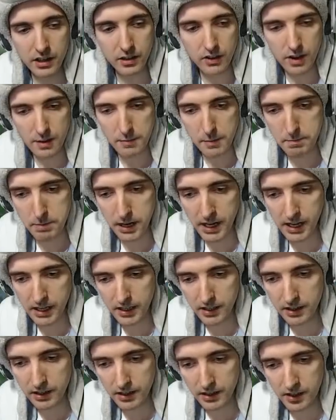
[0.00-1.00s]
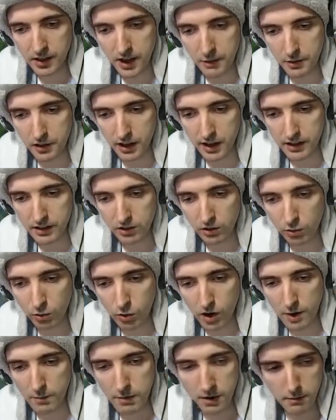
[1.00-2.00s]
Grab a pink. I would like to
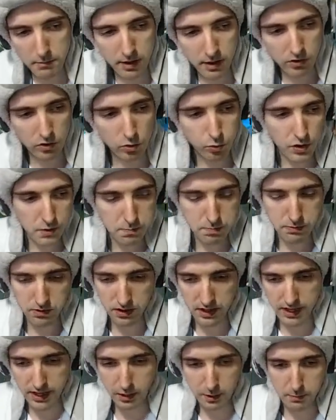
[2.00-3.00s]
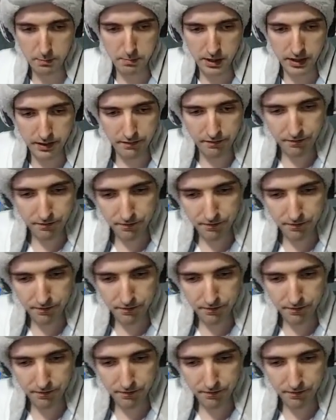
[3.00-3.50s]
swap out my sweeper later, but...